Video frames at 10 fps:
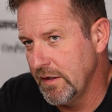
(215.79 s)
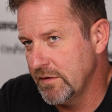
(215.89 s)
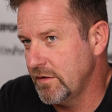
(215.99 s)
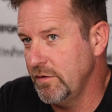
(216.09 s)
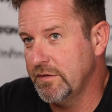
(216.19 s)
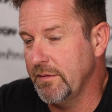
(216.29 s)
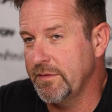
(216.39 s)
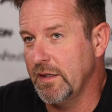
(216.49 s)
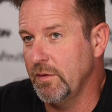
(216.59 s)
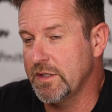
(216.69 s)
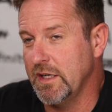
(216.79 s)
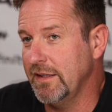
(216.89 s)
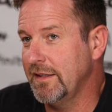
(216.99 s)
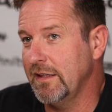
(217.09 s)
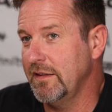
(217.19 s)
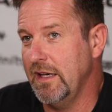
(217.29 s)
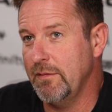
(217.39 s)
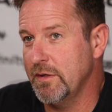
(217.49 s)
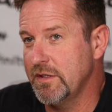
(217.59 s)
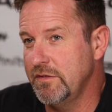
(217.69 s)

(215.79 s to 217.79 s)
to do something which I think the airbrush